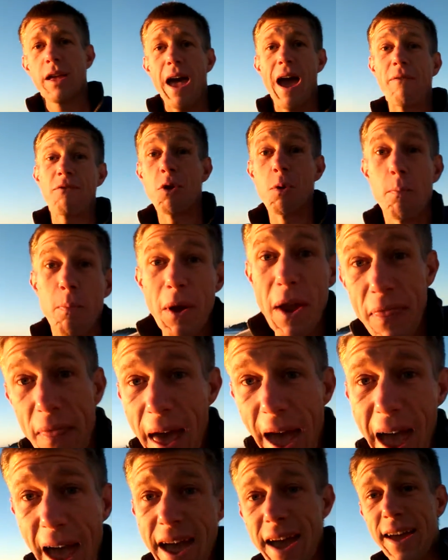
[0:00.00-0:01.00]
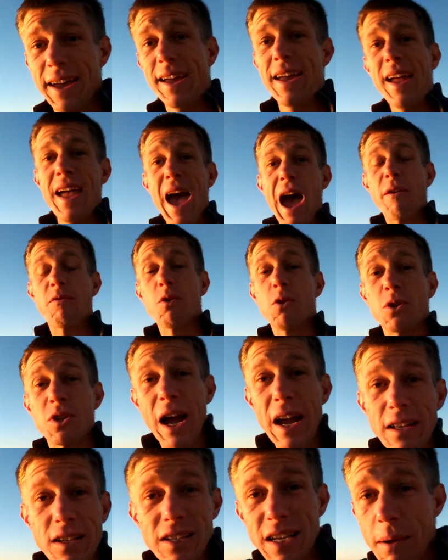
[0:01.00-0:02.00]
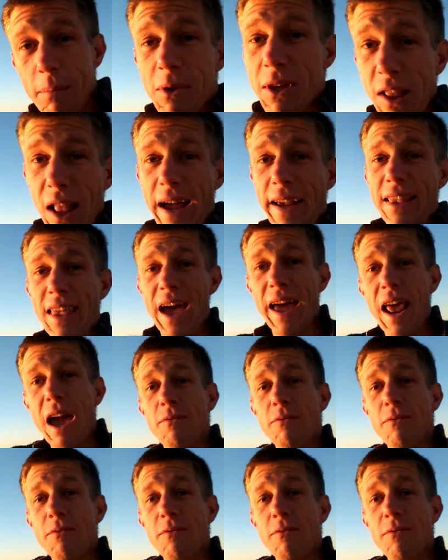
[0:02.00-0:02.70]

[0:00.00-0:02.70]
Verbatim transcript: Have you been there? Have you done something like that?